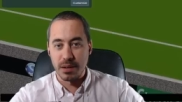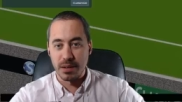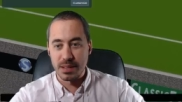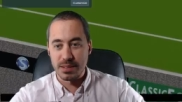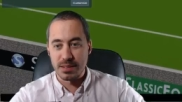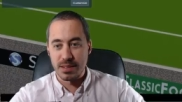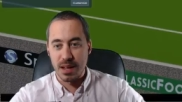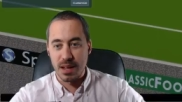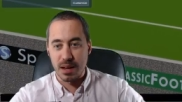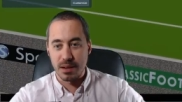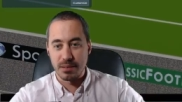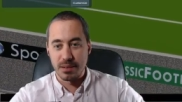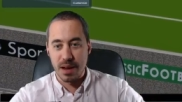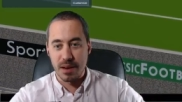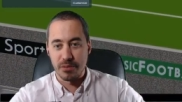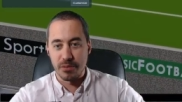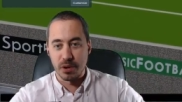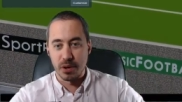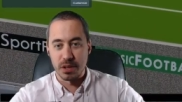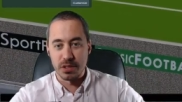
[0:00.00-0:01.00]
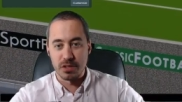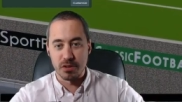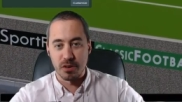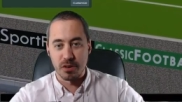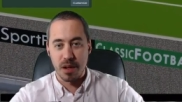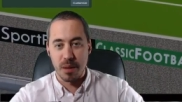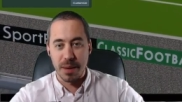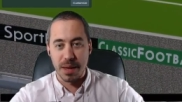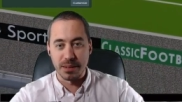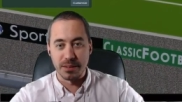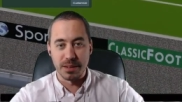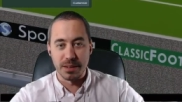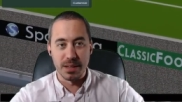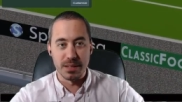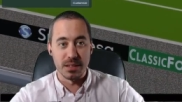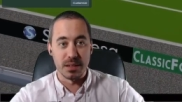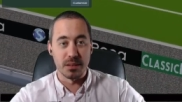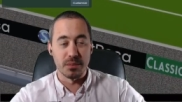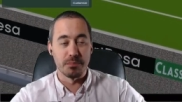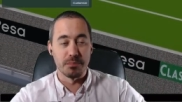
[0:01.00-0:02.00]
that's not ever gonna turn out badly
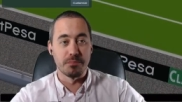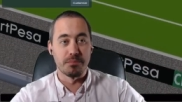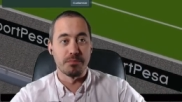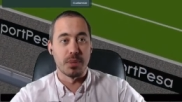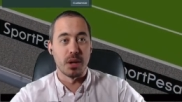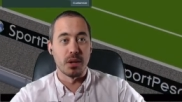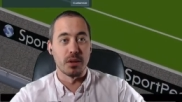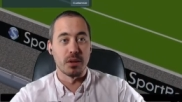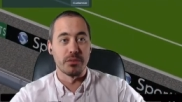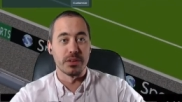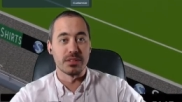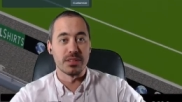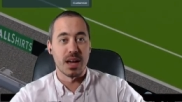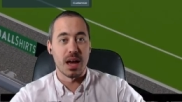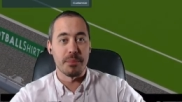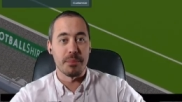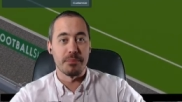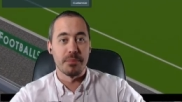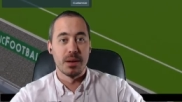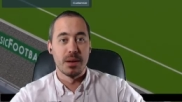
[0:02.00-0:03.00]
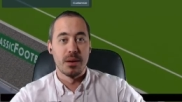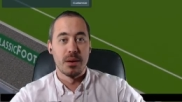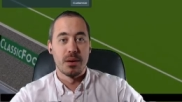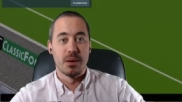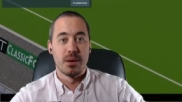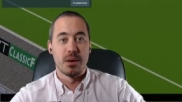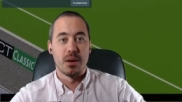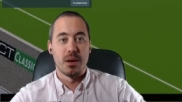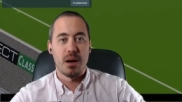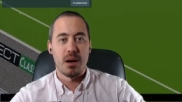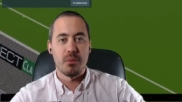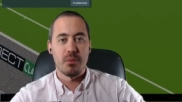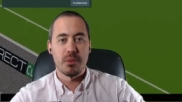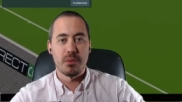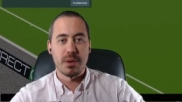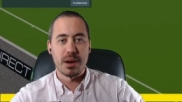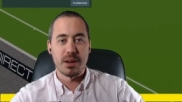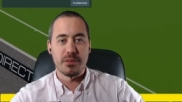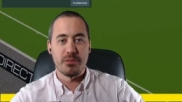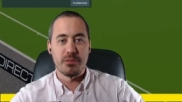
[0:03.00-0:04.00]
is it ball over the top oh we're
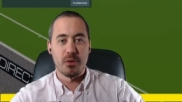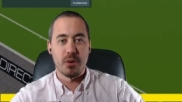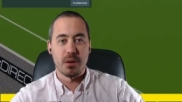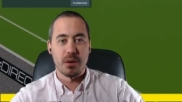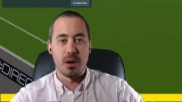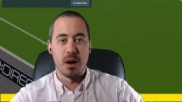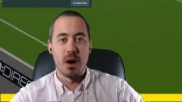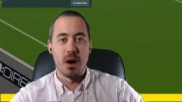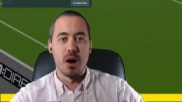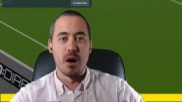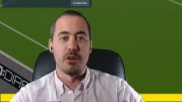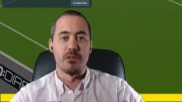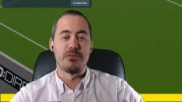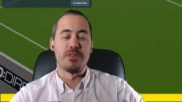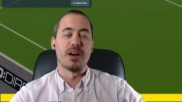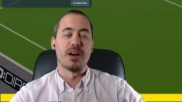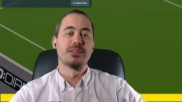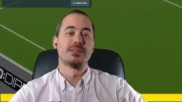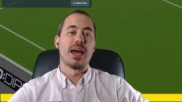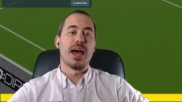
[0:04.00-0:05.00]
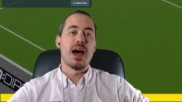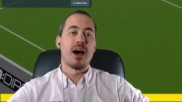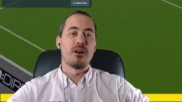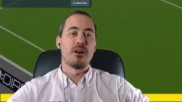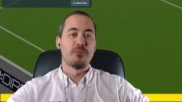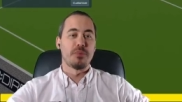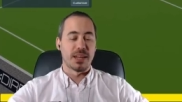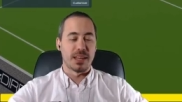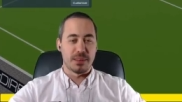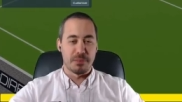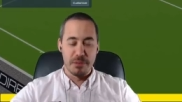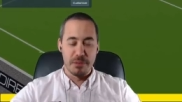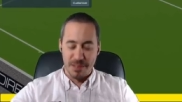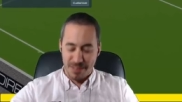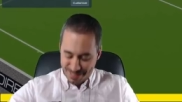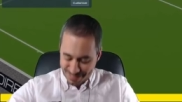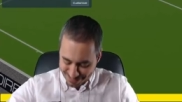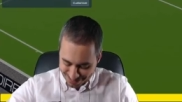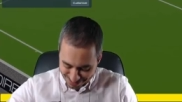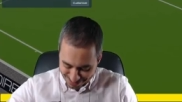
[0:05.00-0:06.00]
ready for it oh he fell down but he
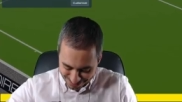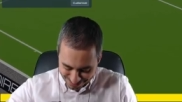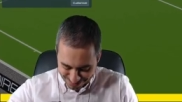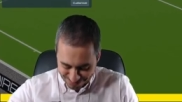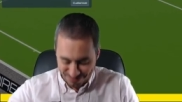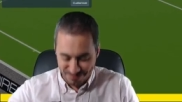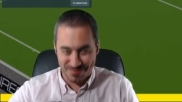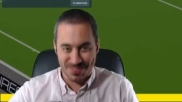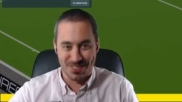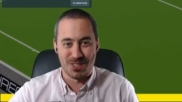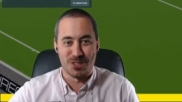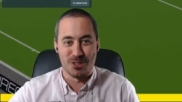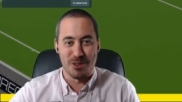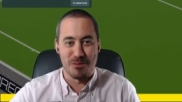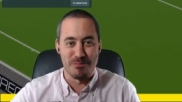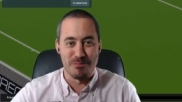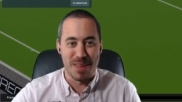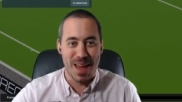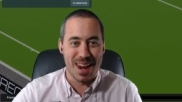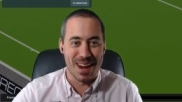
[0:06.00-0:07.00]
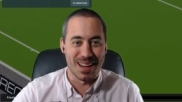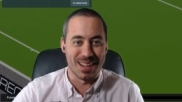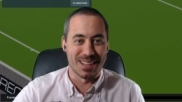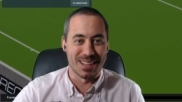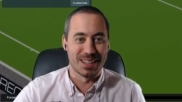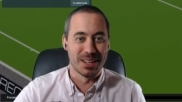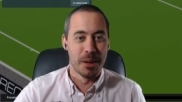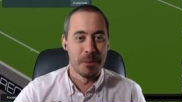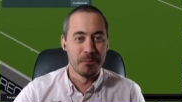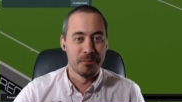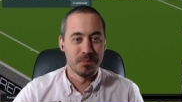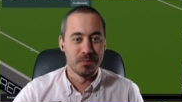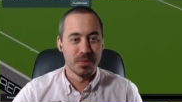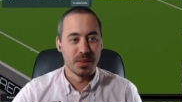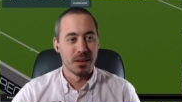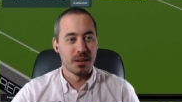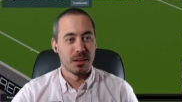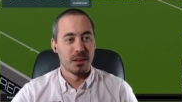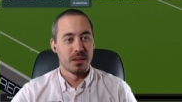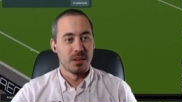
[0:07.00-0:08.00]
dramatic
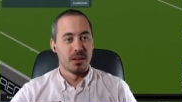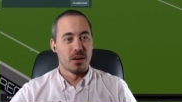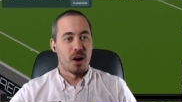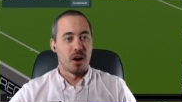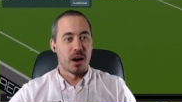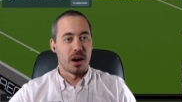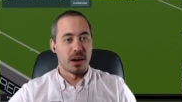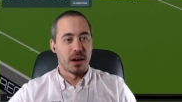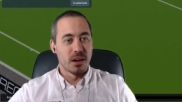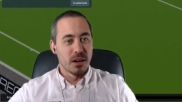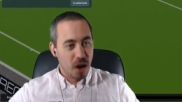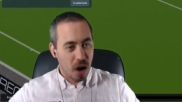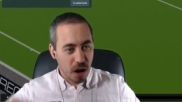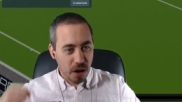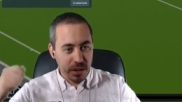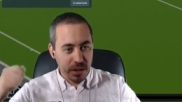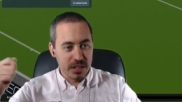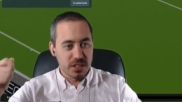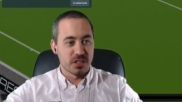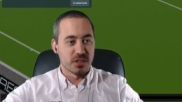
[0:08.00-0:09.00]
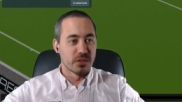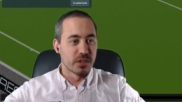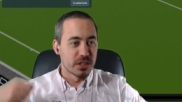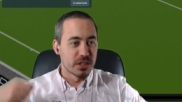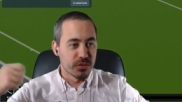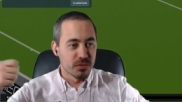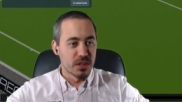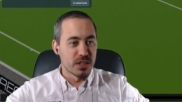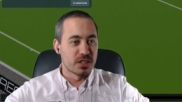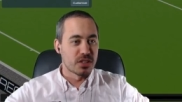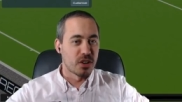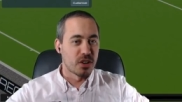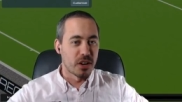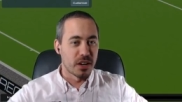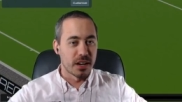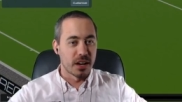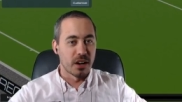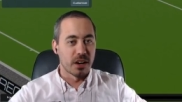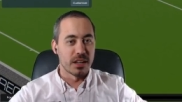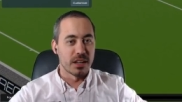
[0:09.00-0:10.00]
all right all right let's let's restart
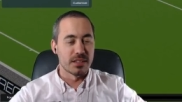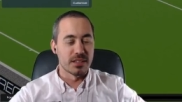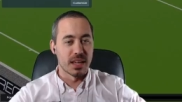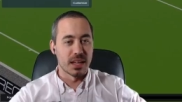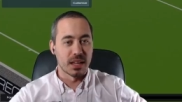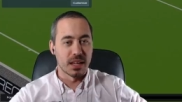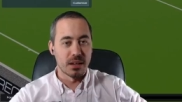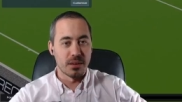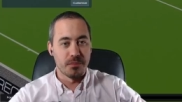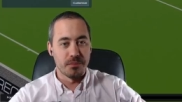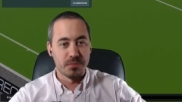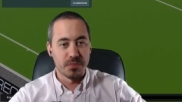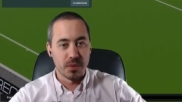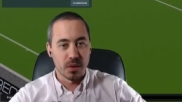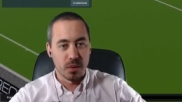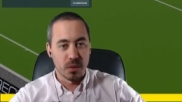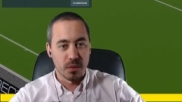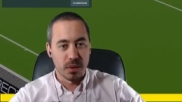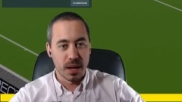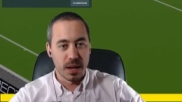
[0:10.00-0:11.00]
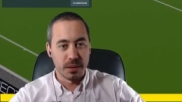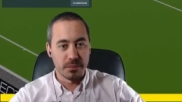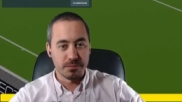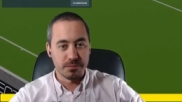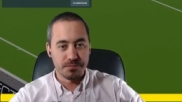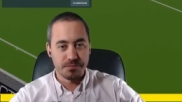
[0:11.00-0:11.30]
it here he's thinking okay